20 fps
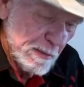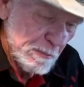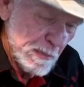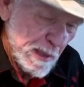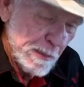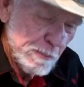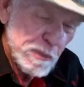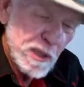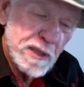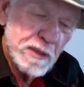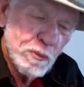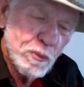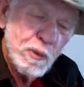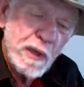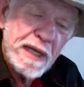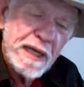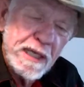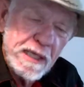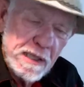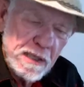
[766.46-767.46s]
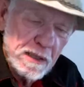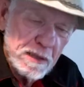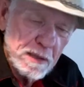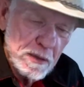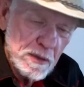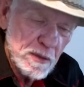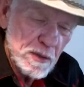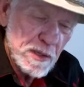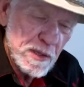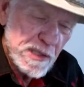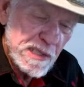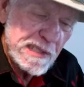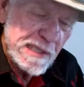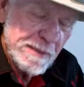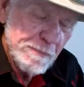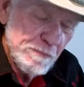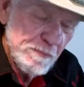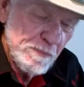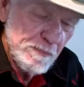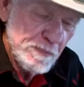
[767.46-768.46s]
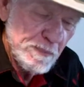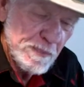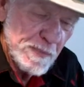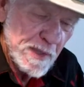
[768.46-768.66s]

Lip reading: my brother Wayne, or Slim,